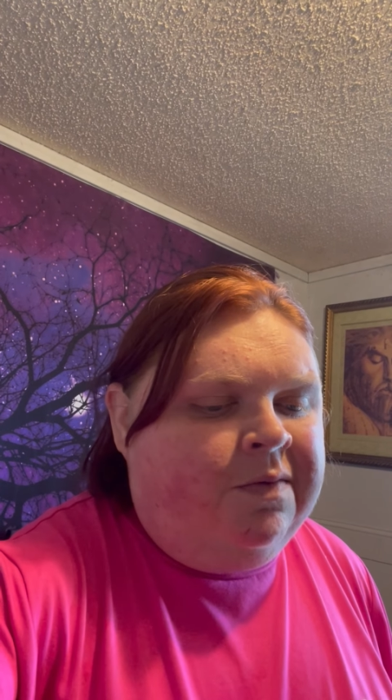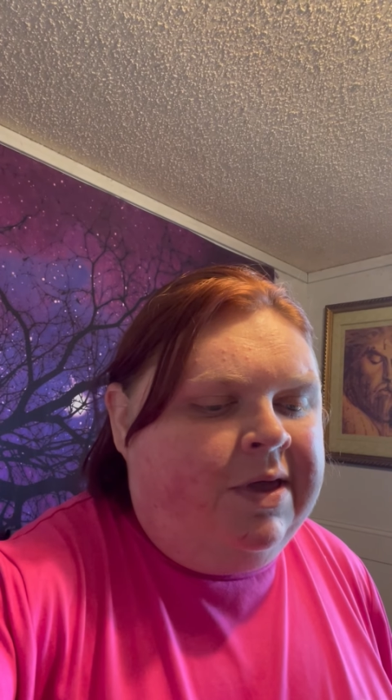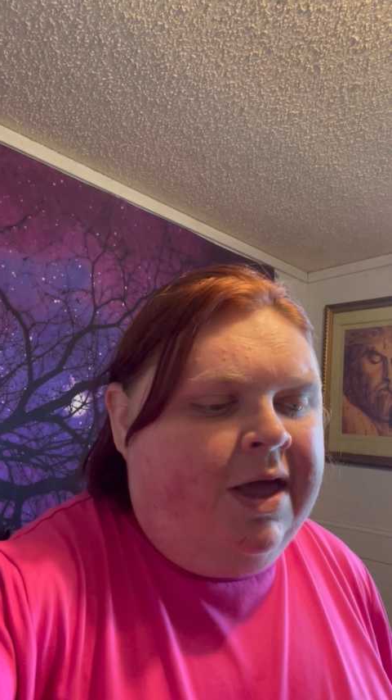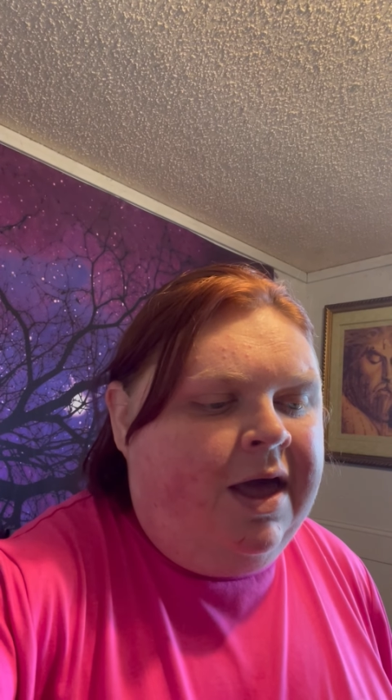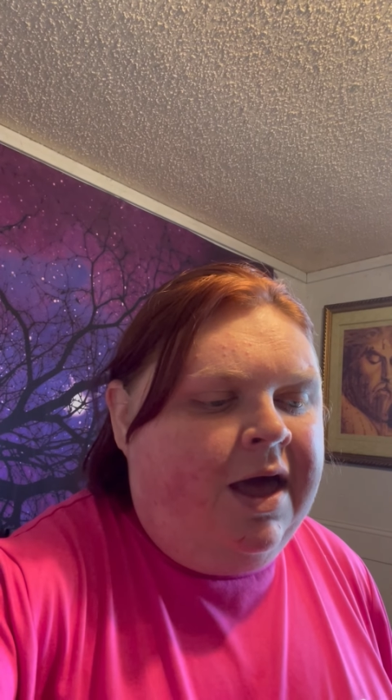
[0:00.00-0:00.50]

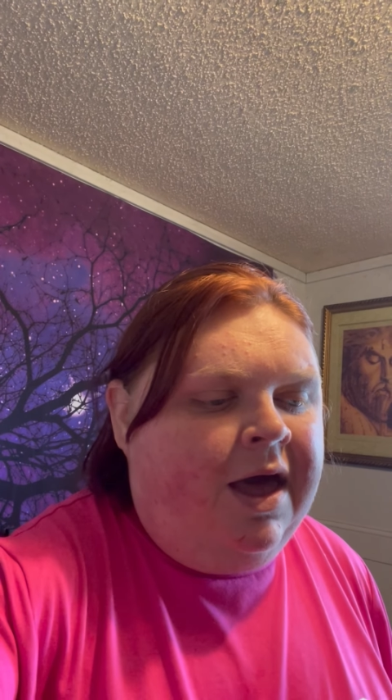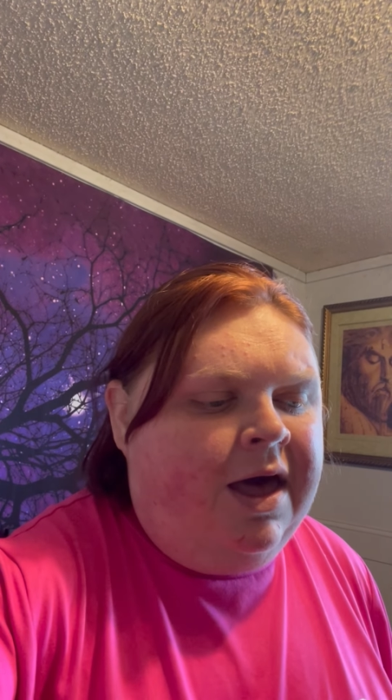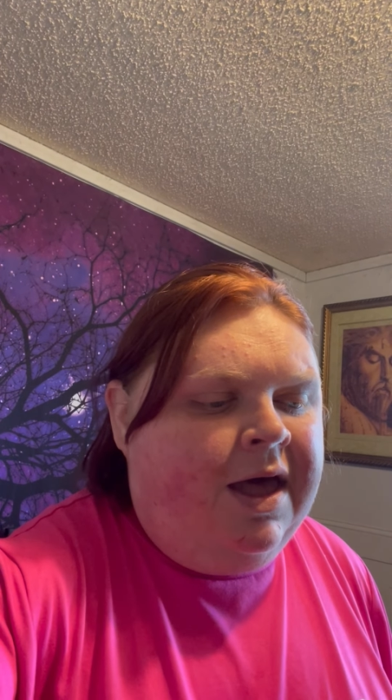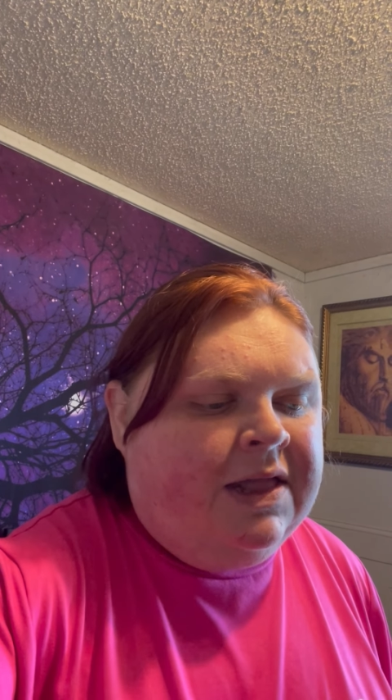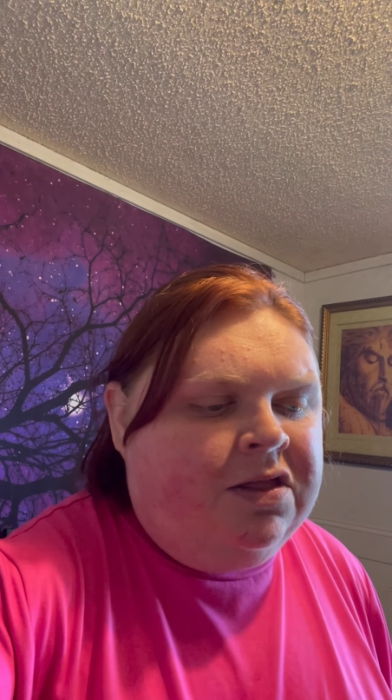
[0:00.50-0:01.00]
we
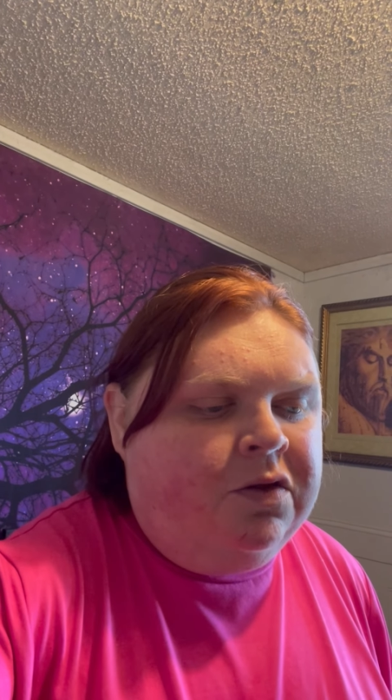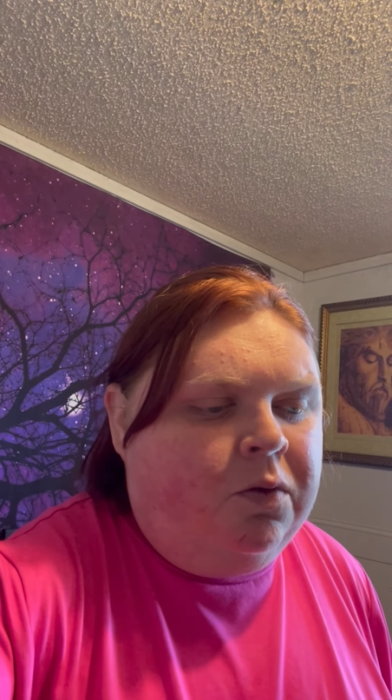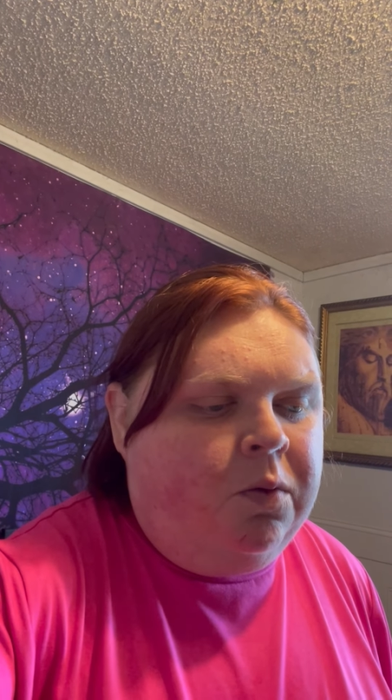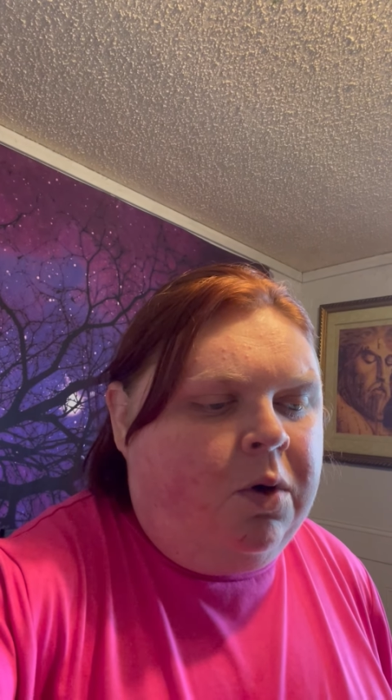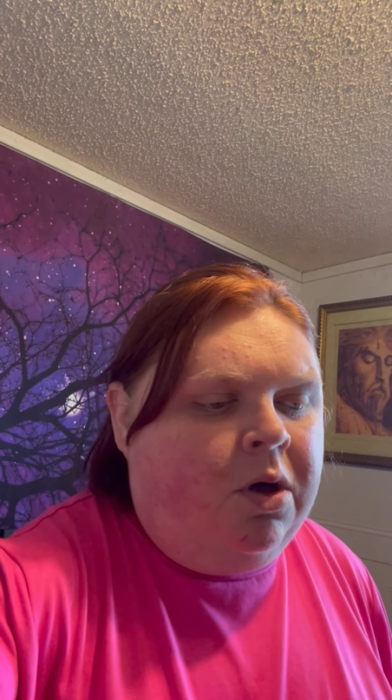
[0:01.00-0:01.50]
had to
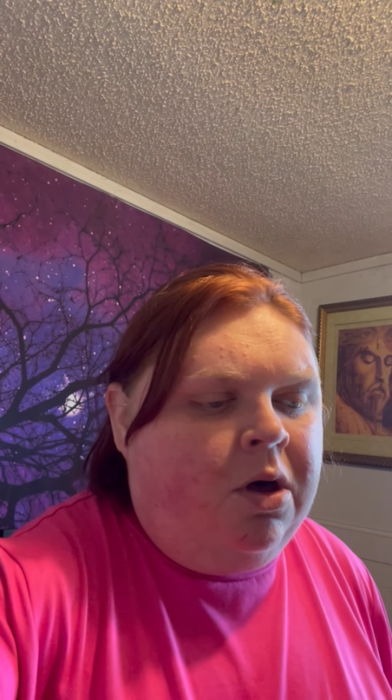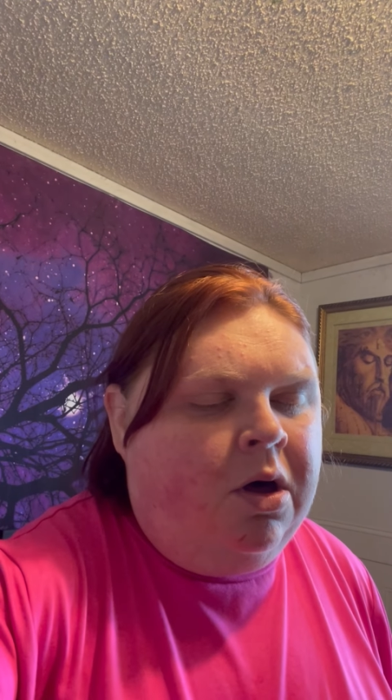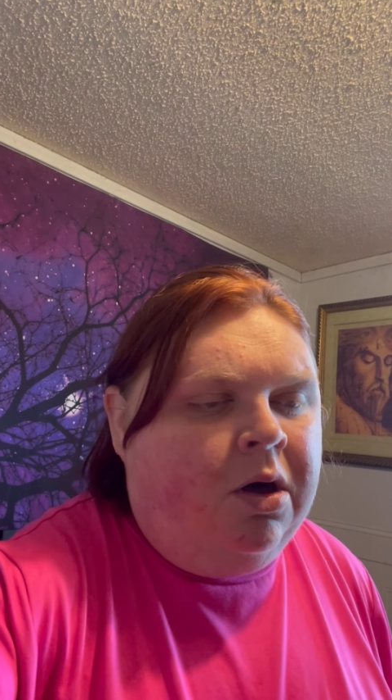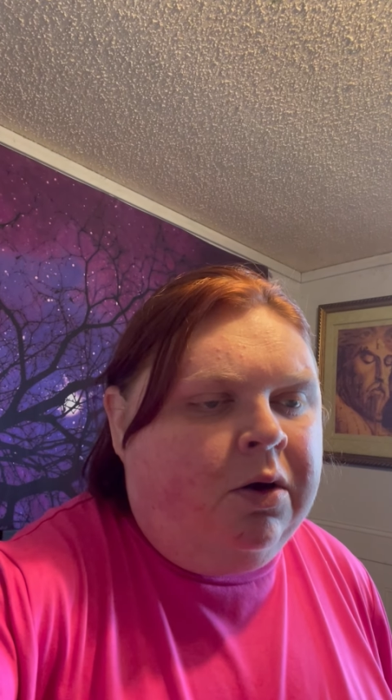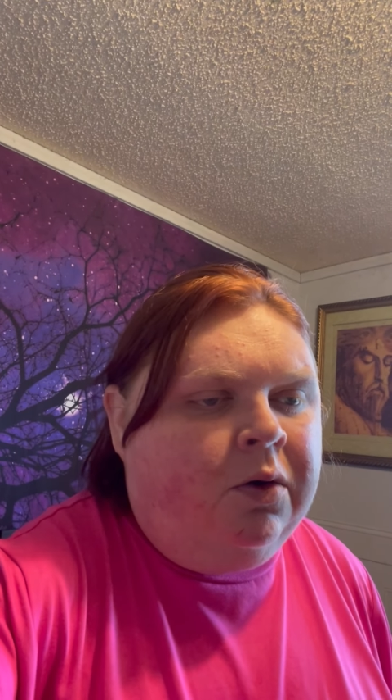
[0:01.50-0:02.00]

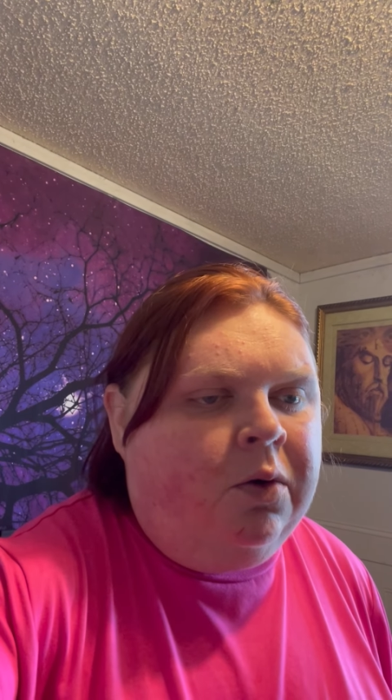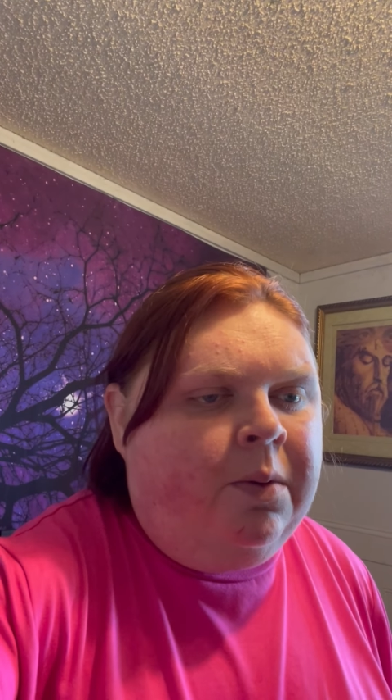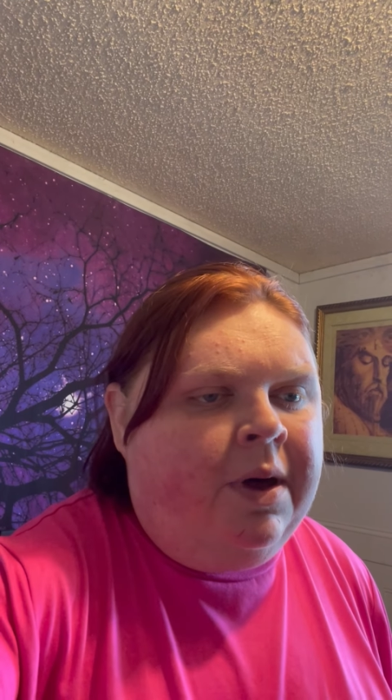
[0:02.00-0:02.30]
walk are